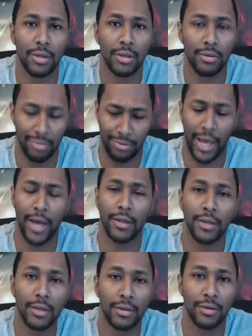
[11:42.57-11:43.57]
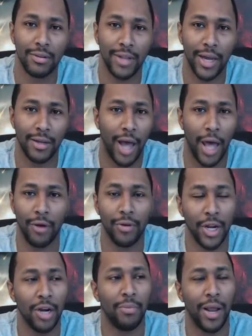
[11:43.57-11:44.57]
Exactly. She's like, I don't
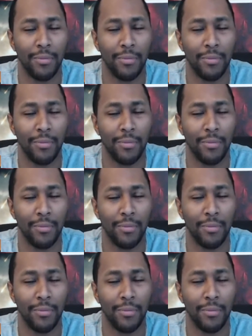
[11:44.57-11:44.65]
care about them.